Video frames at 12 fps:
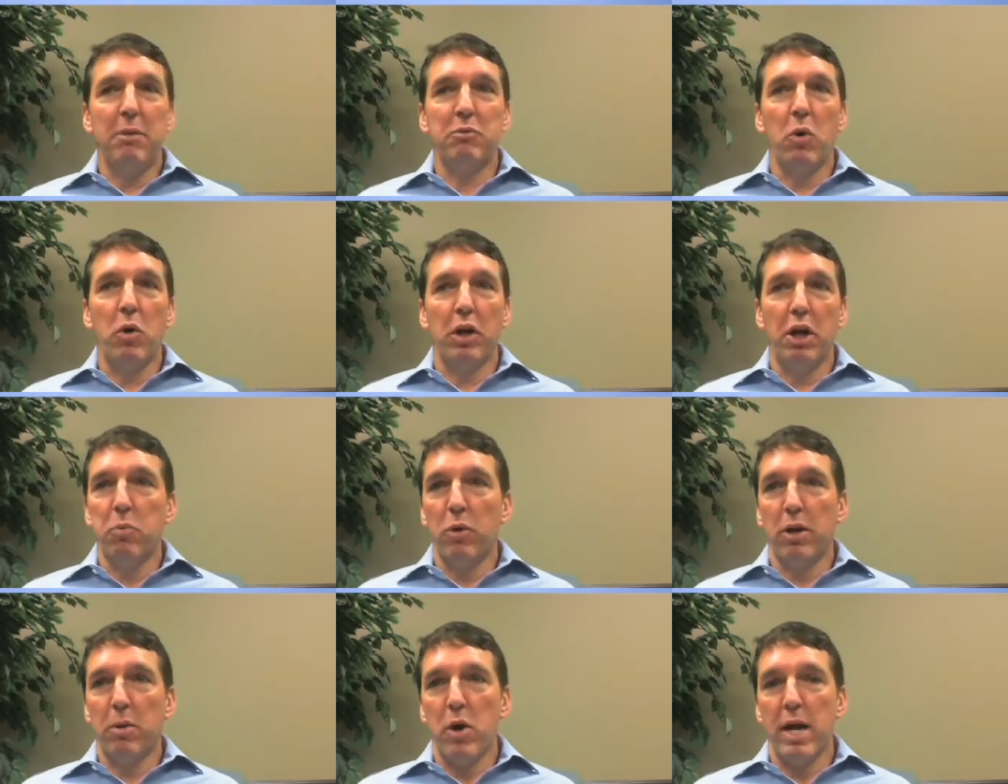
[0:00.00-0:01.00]
keeps going up
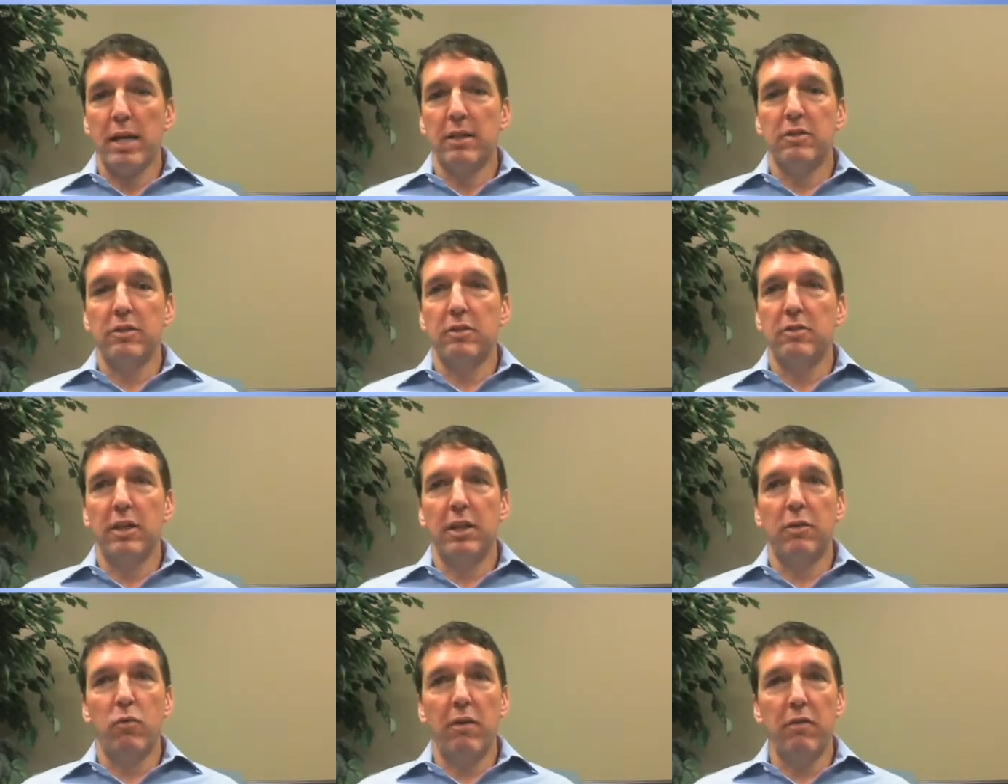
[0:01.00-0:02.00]
with our practices
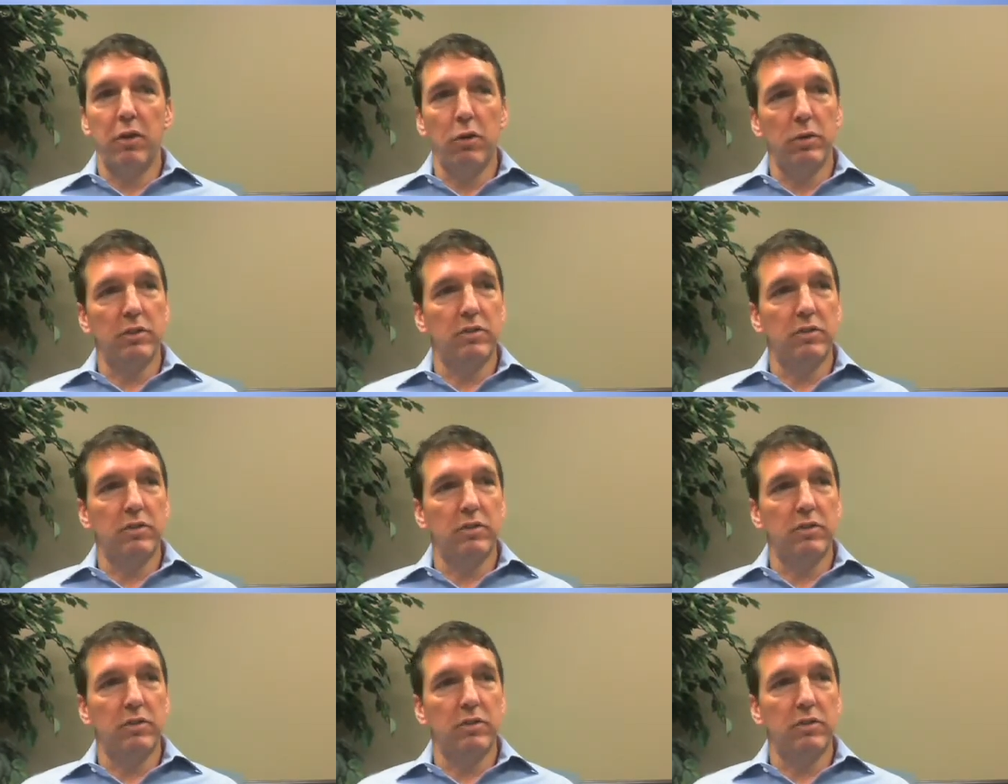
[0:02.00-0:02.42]
and revenue